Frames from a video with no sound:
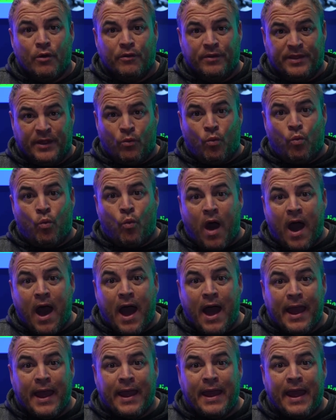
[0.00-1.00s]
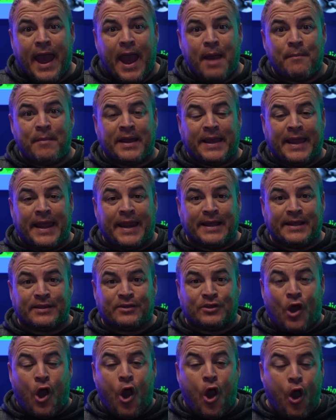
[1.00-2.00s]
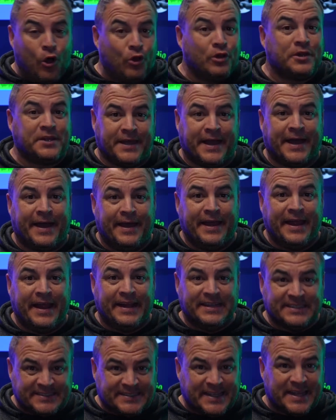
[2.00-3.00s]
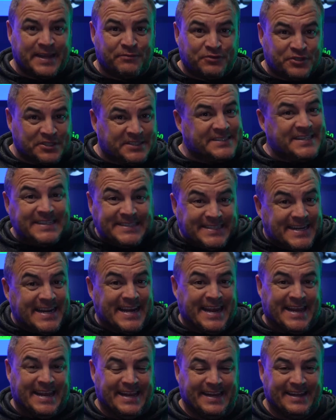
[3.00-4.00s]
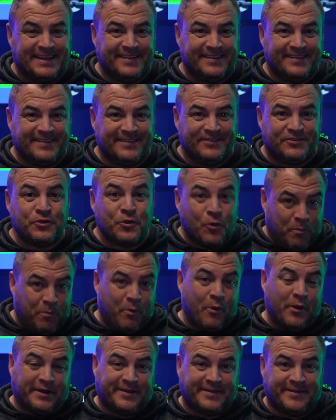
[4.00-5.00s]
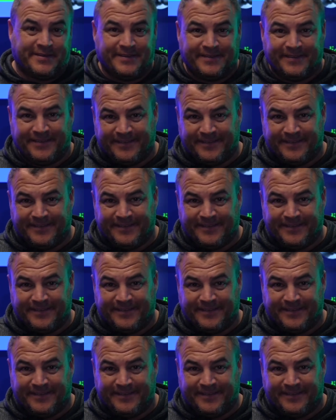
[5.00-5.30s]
well, then why am I getting it the whole year instead of just seasonally, to your point?